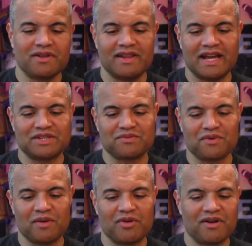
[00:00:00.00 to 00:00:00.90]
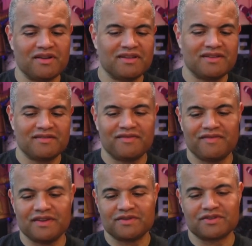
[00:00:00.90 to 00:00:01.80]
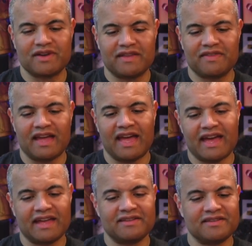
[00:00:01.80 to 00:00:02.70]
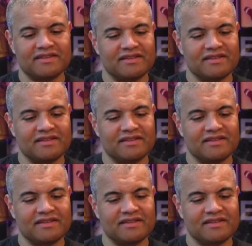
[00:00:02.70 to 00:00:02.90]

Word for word: Nice rubber, feels great in the hand.